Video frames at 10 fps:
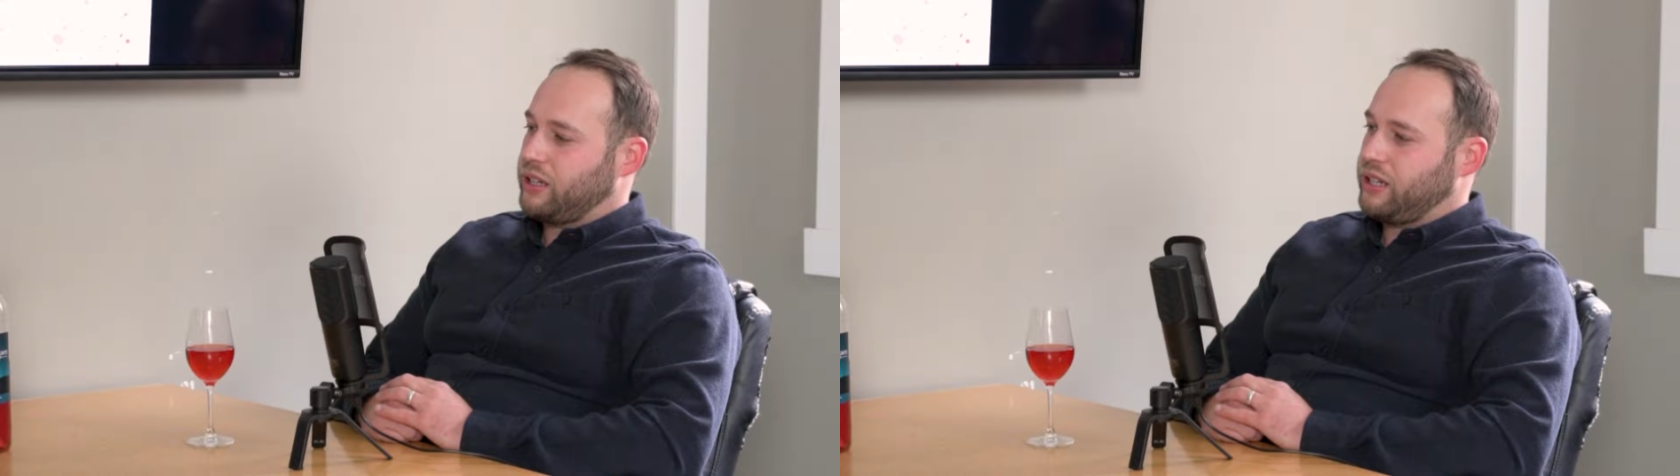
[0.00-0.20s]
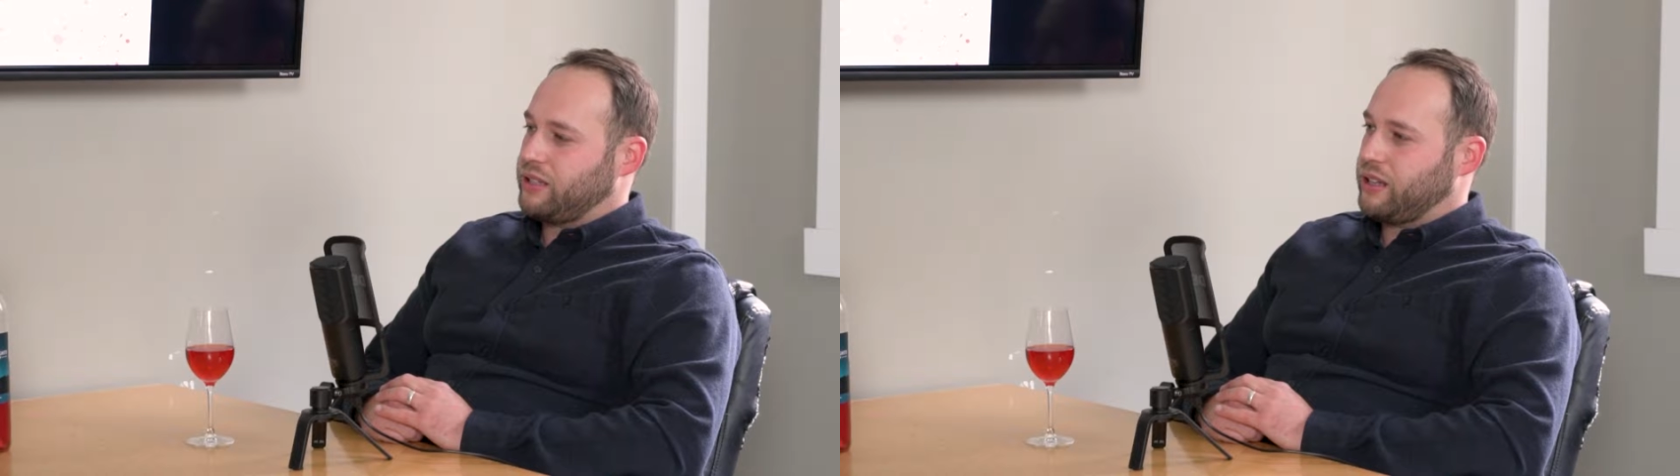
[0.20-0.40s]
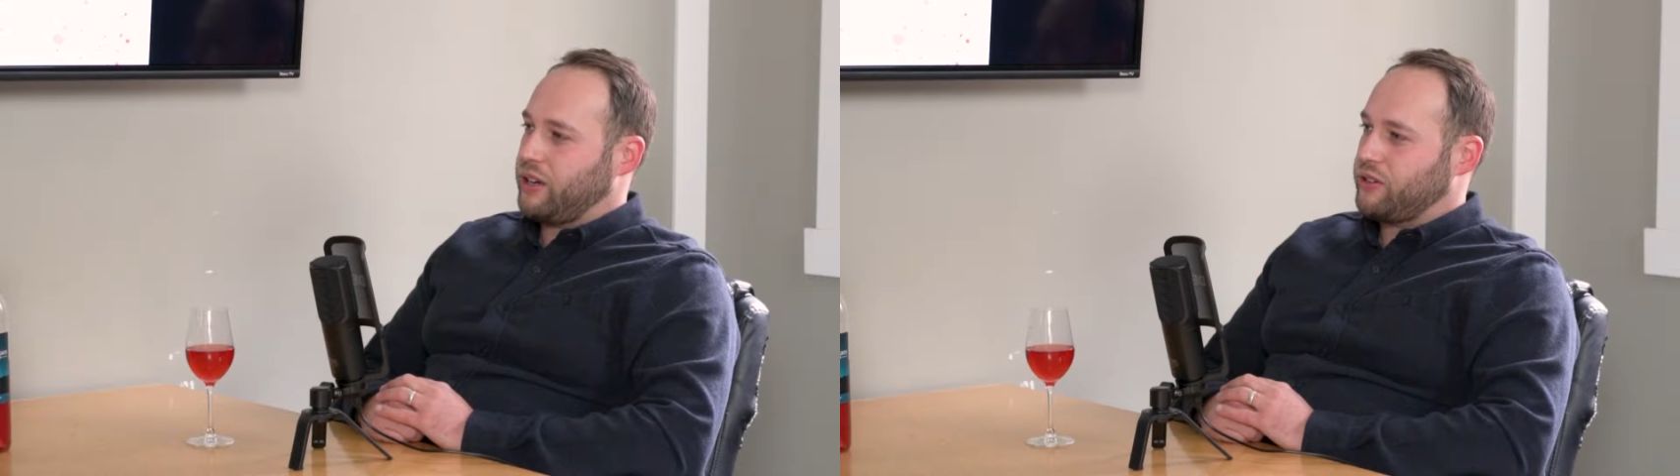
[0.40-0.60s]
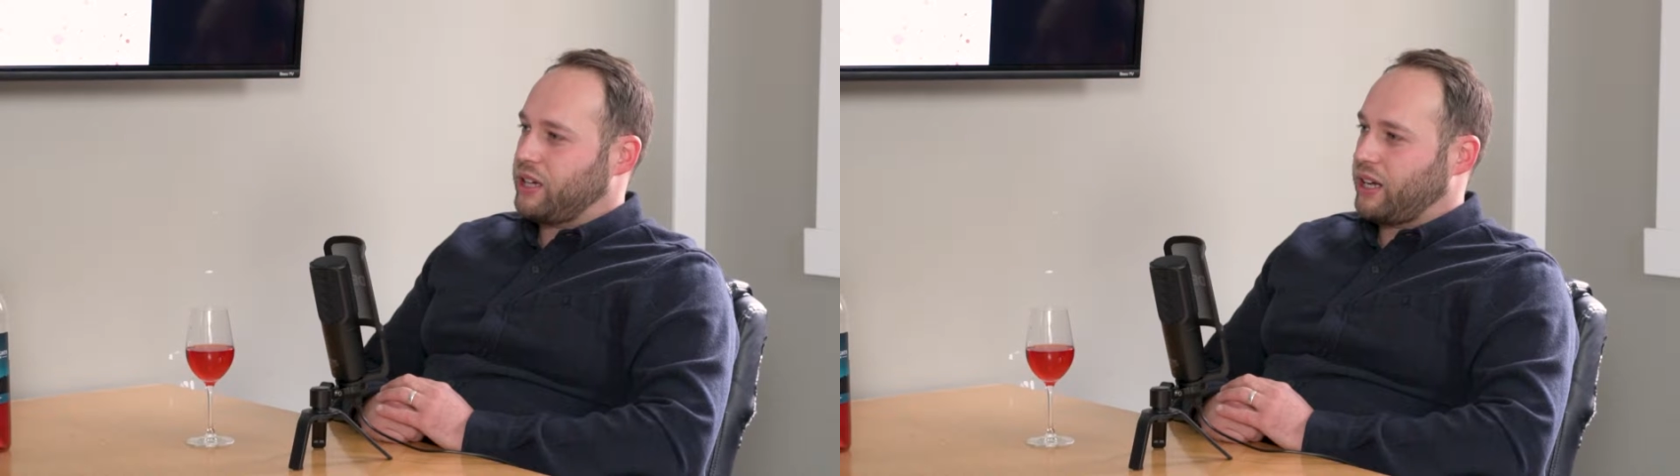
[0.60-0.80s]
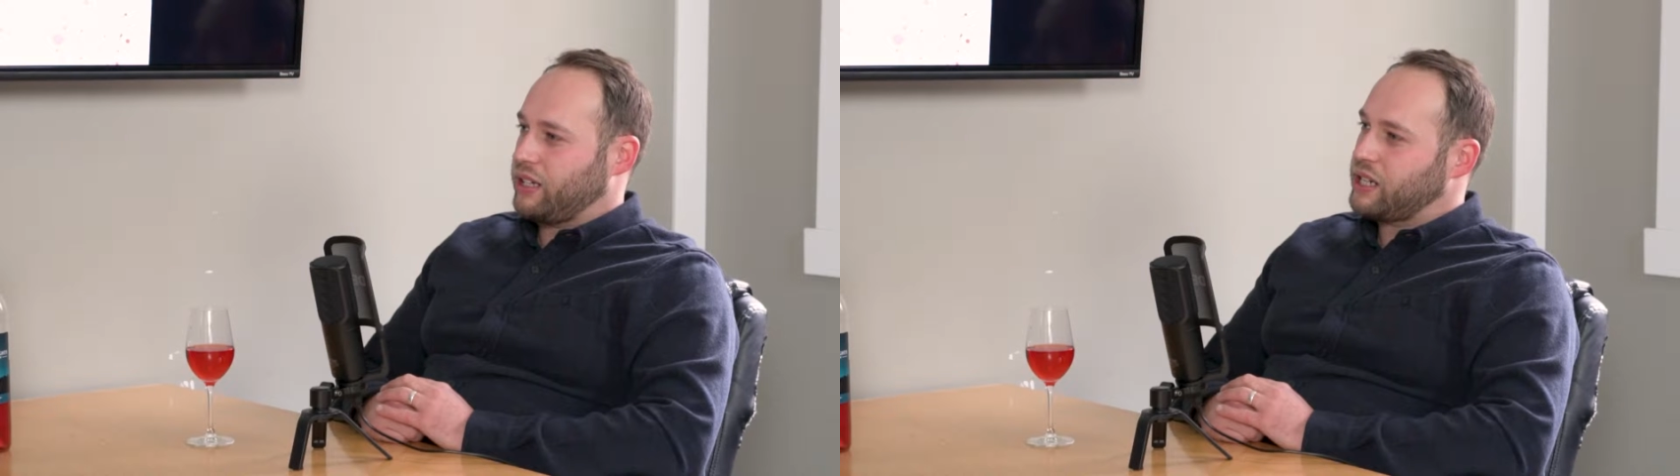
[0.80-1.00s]
Kitsilano
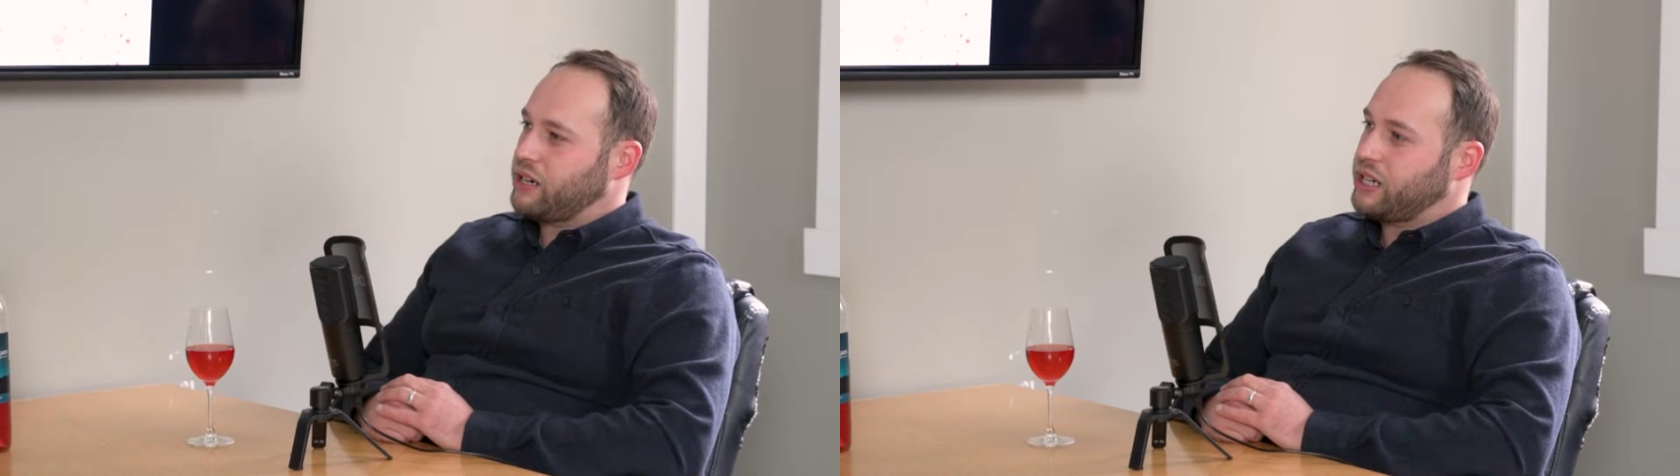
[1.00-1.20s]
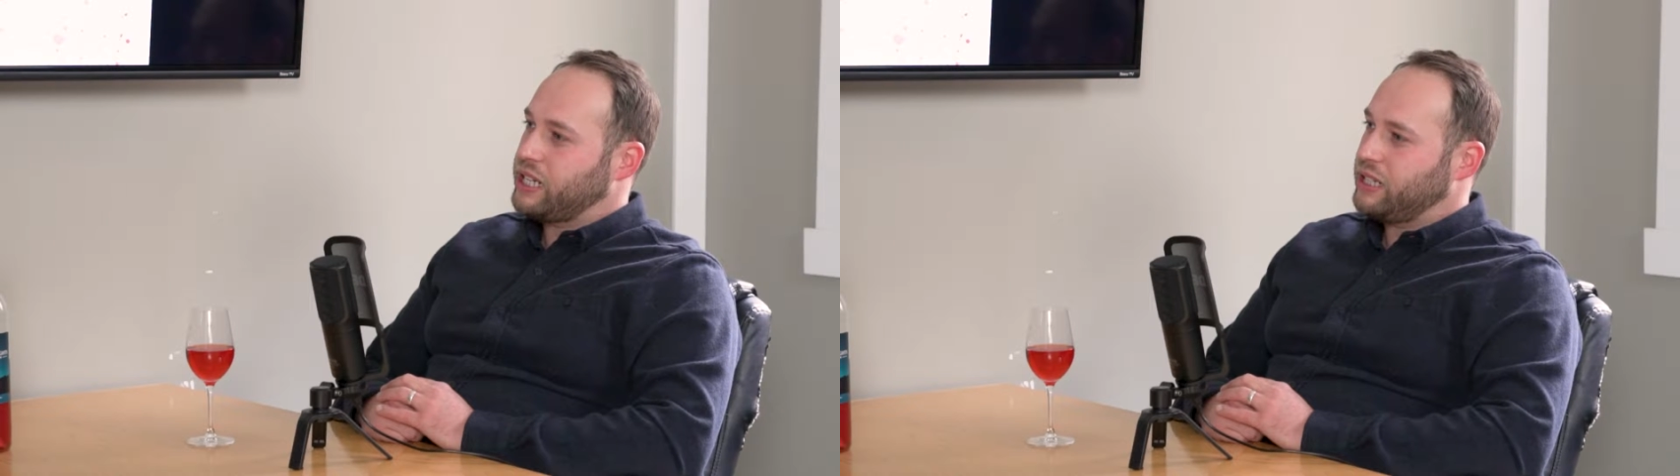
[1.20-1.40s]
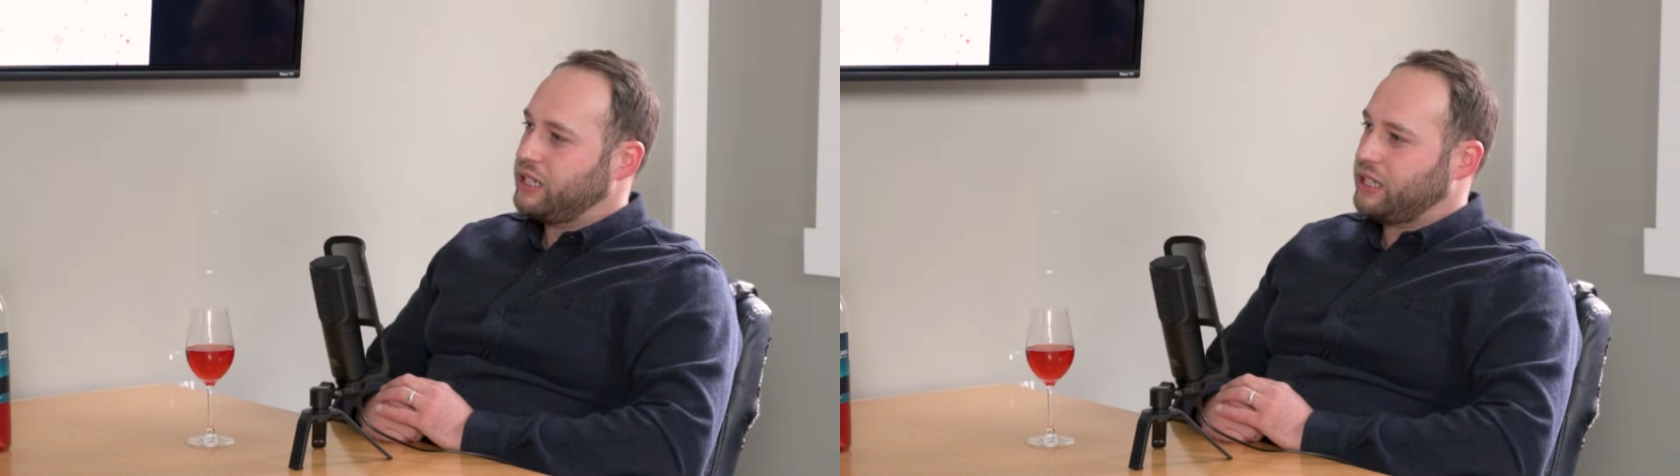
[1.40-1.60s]
Secondary